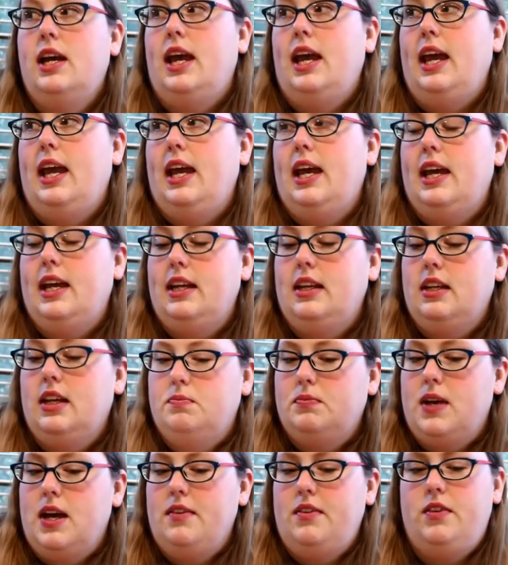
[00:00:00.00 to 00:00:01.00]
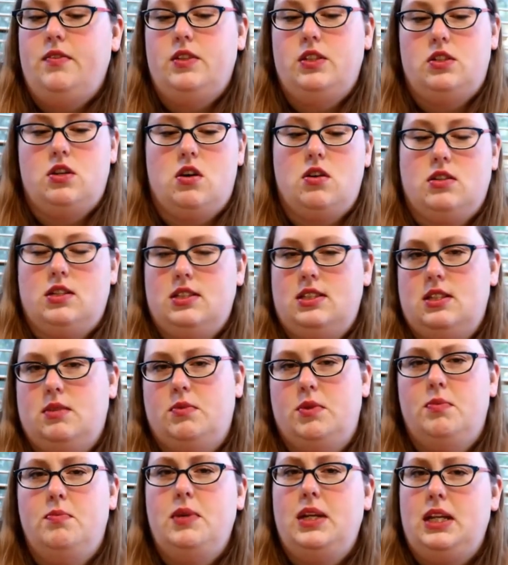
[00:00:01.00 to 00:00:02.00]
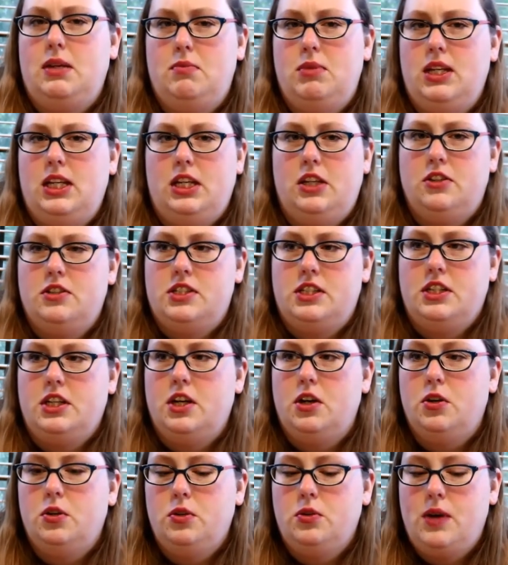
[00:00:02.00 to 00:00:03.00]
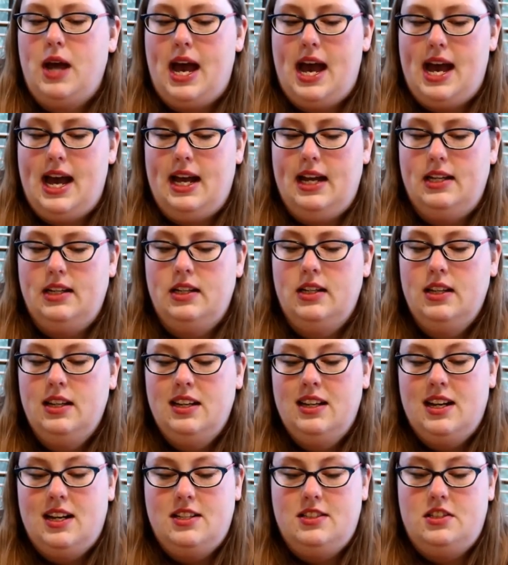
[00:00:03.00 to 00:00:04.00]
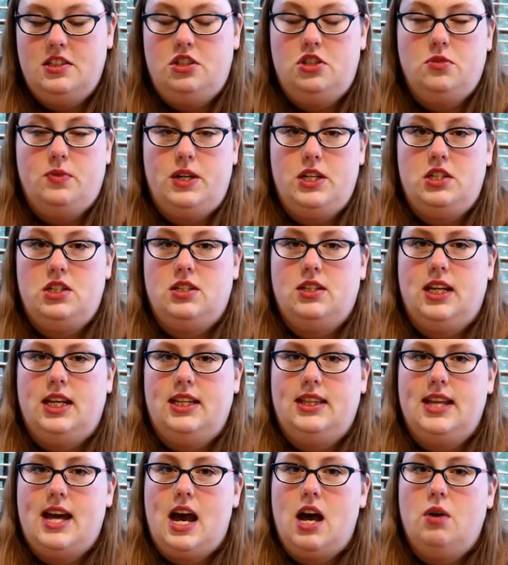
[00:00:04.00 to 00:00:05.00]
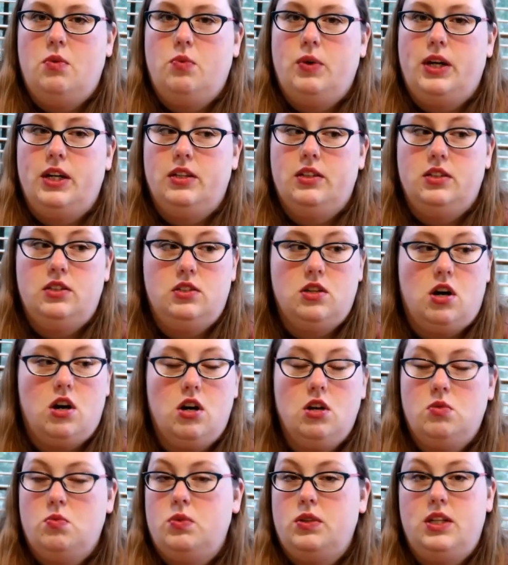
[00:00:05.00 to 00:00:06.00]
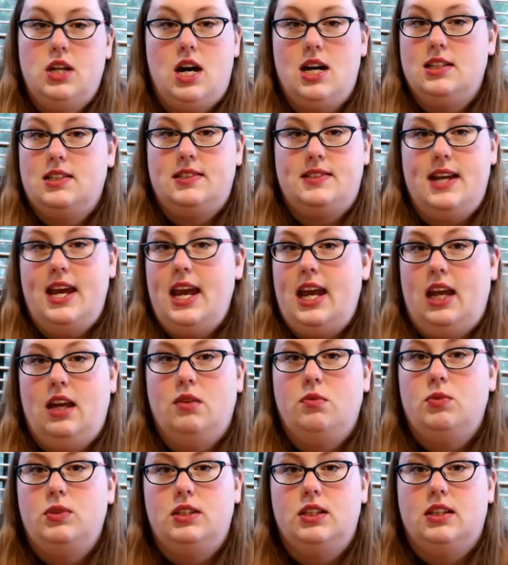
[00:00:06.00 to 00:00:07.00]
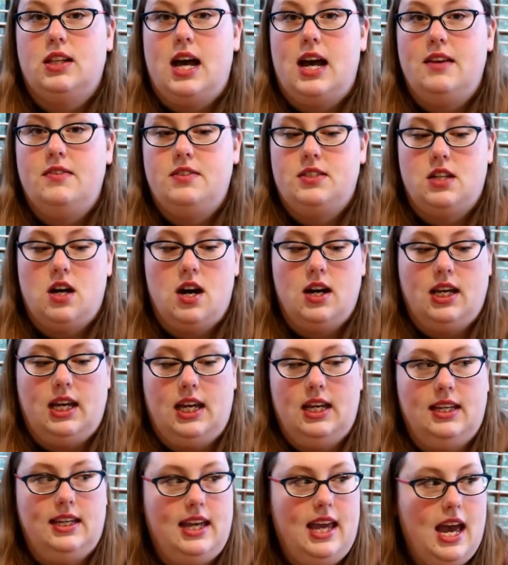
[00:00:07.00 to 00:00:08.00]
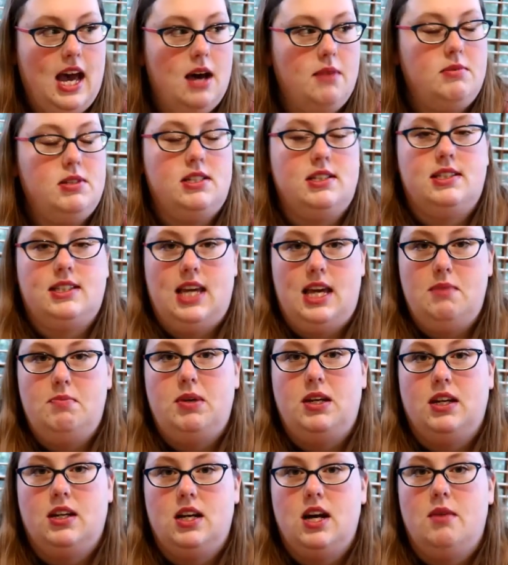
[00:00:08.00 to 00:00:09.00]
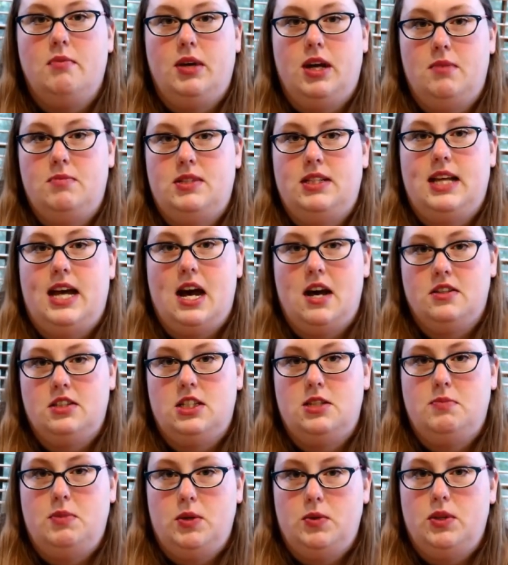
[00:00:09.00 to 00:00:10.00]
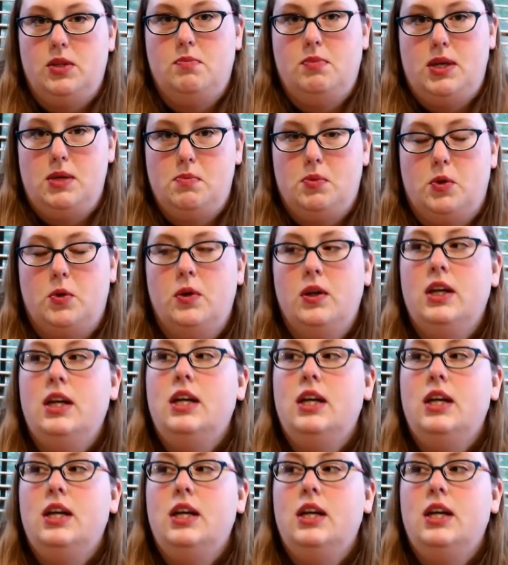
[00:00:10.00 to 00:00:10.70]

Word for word: And I've even talked to someone many, many years ago who had a situation like that, where the dog would not stay with the livestock. It kept escaping and coming up to the house to be with the people.